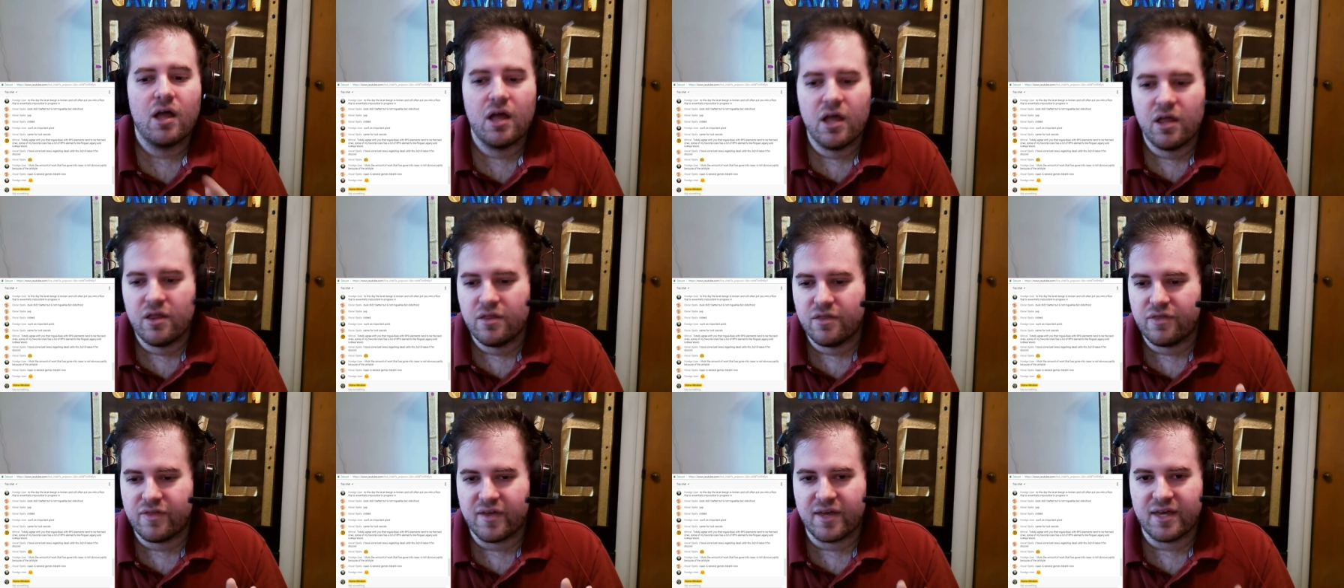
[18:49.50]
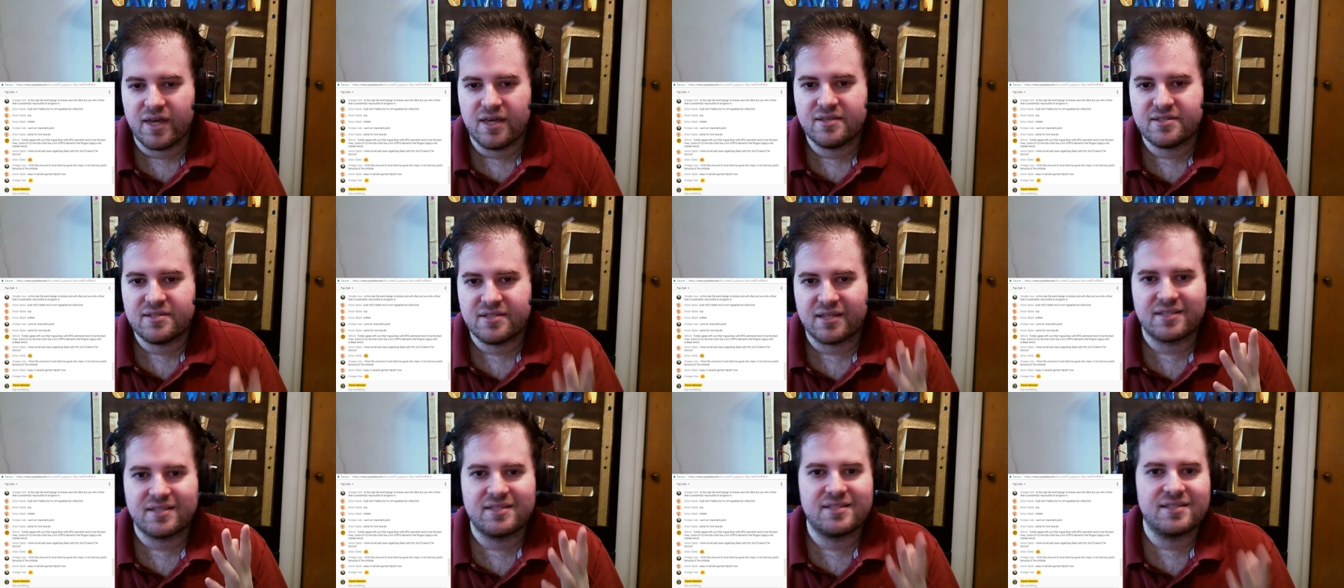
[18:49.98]
the
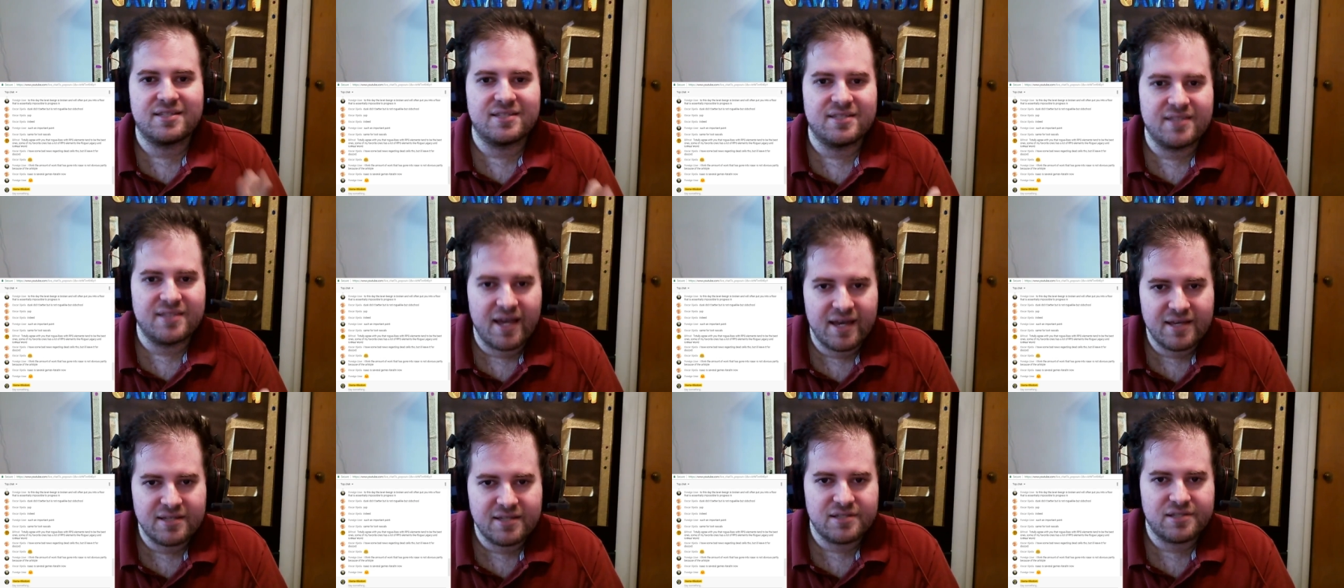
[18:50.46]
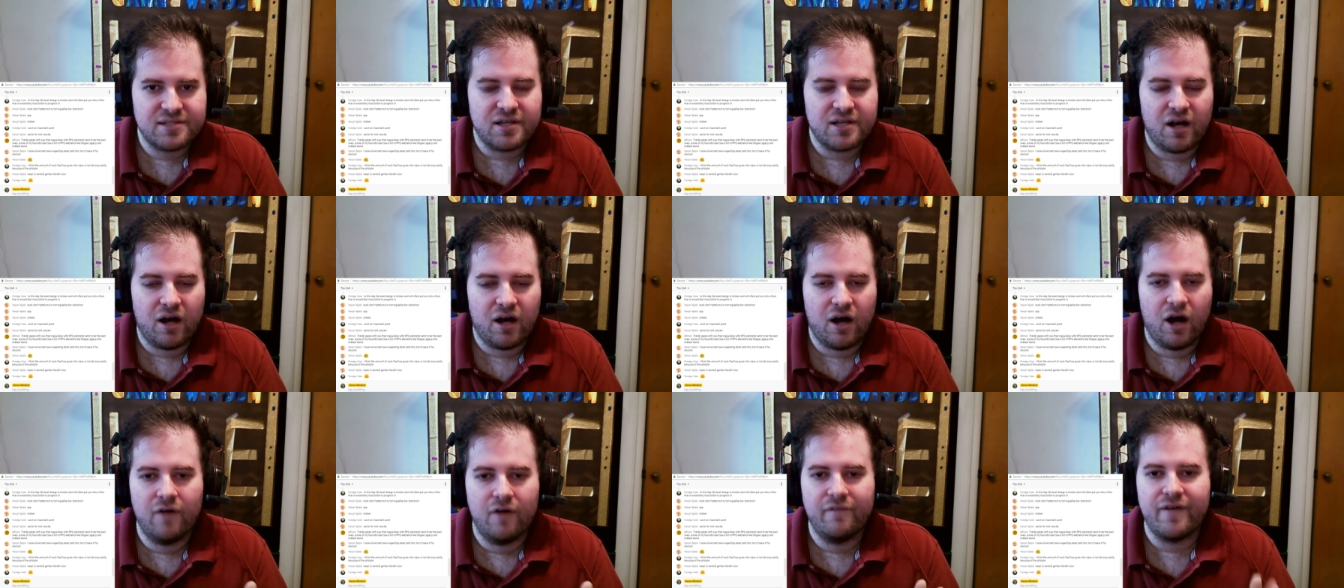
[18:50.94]
success
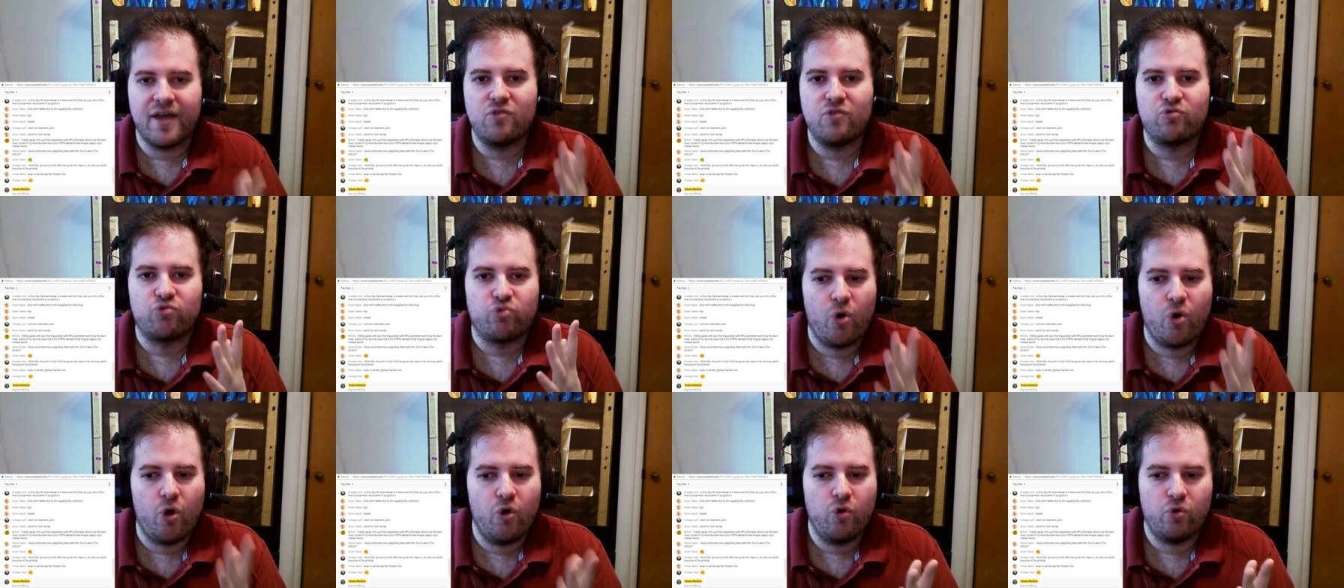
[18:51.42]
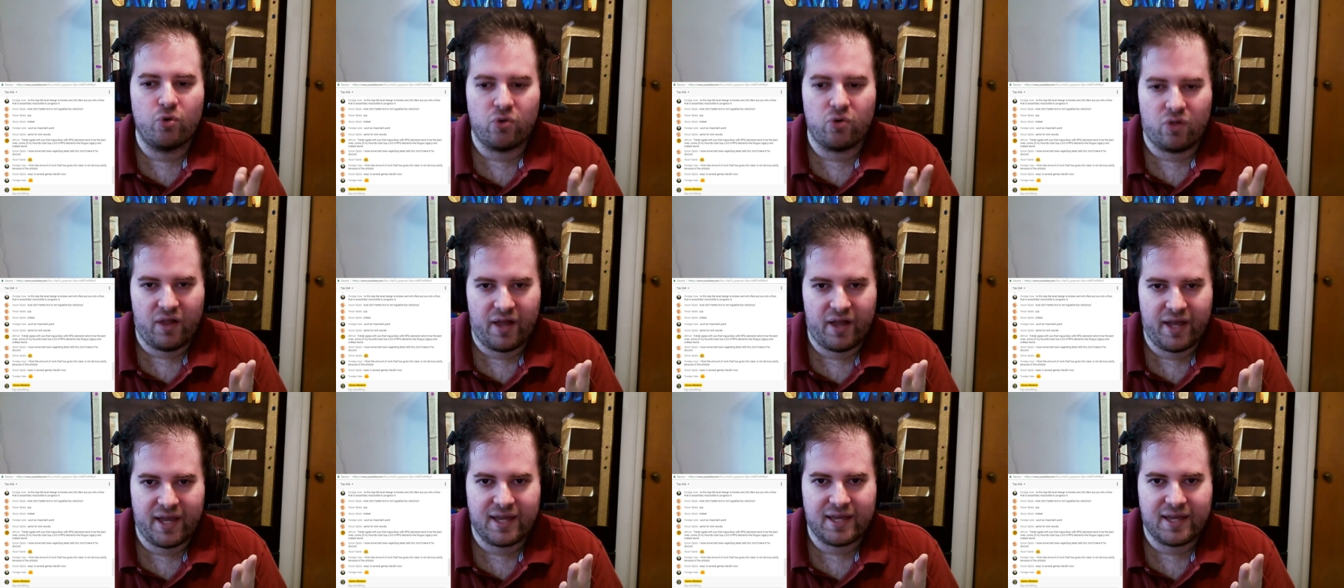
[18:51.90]
of a
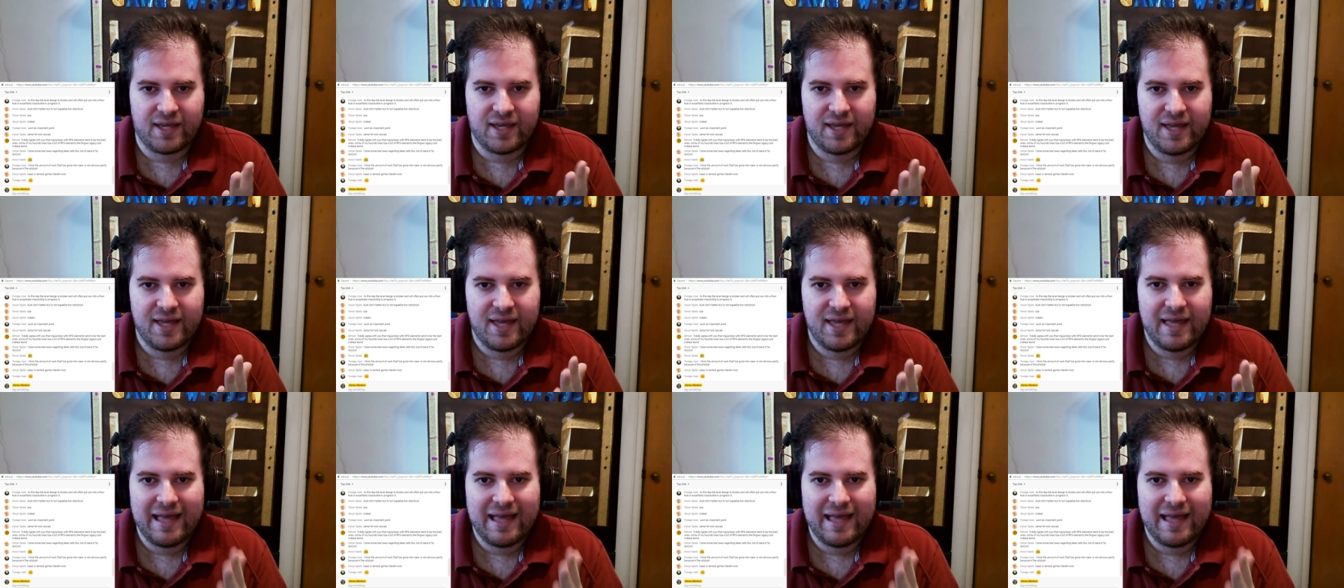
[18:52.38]
roguelike,